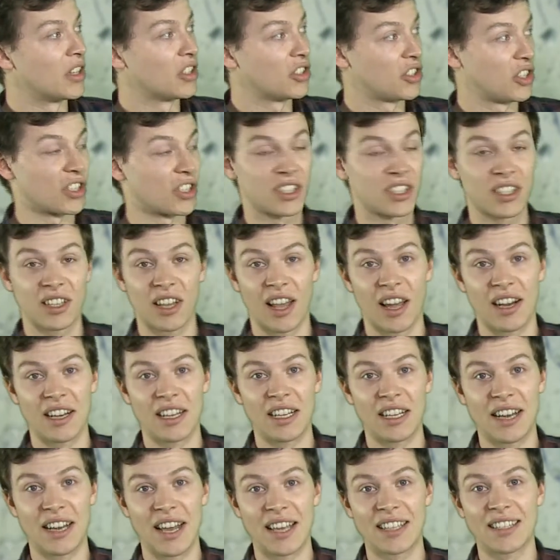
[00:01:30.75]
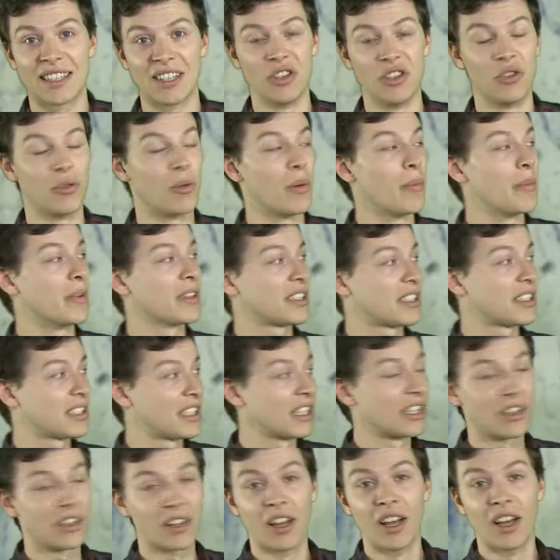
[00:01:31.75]
just slightly less than normal, but
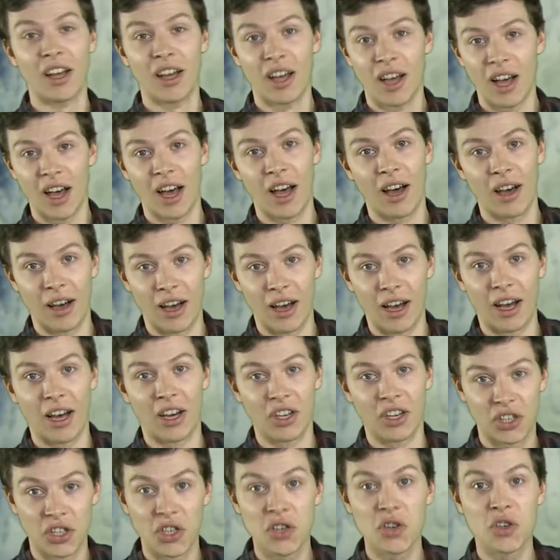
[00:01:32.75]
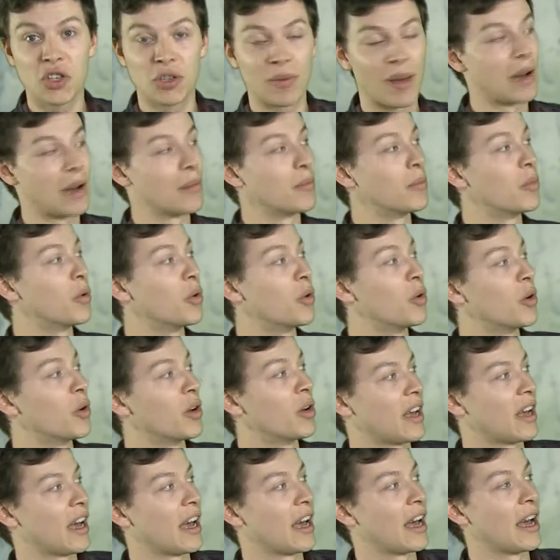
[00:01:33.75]
still a huge amount more
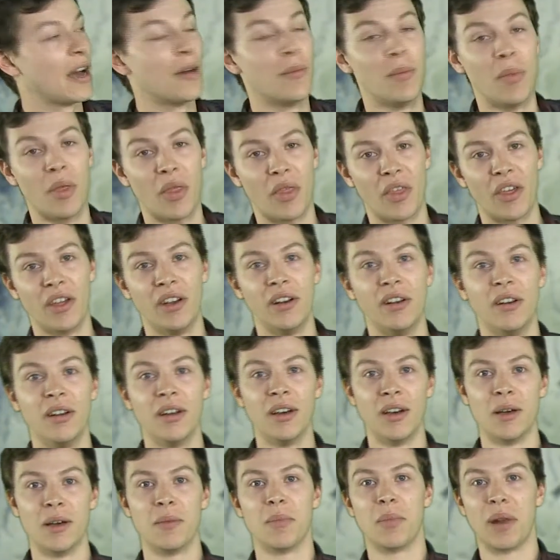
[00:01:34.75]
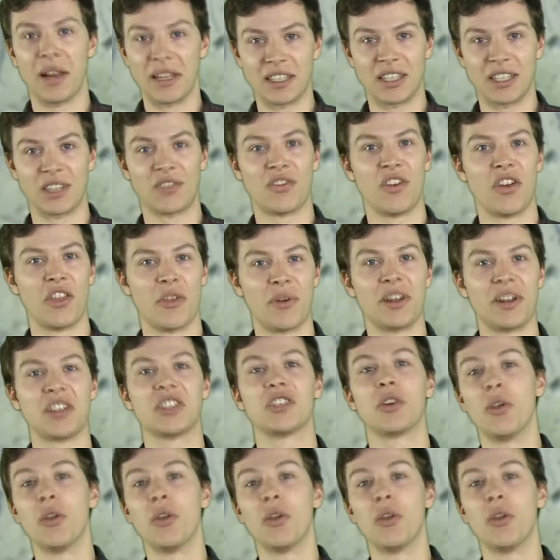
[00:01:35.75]
than places further east.